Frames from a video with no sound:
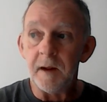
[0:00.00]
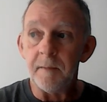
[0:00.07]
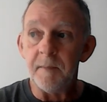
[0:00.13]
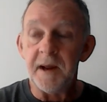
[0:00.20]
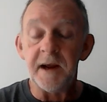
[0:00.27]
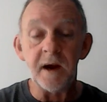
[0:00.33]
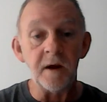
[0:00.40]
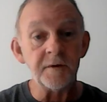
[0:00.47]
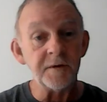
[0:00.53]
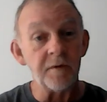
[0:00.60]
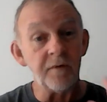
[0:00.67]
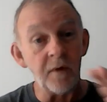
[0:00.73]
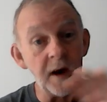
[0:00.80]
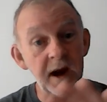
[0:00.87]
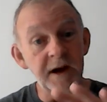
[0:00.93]
because
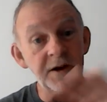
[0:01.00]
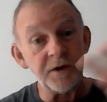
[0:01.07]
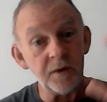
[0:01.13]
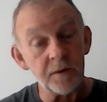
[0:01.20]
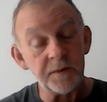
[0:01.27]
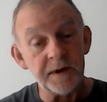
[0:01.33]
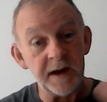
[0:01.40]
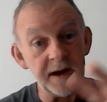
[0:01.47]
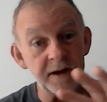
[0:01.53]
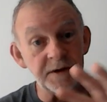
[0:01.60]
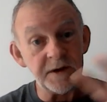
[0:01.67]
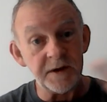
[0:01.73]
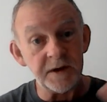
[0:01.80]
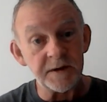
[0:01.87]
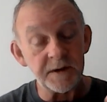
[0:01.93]
of racial
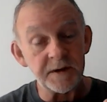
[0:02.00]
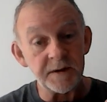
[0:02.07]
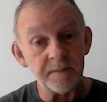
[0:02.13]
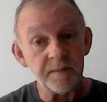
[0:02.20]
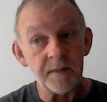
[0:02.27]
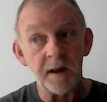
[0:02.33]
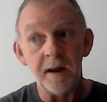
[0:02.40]
tensions,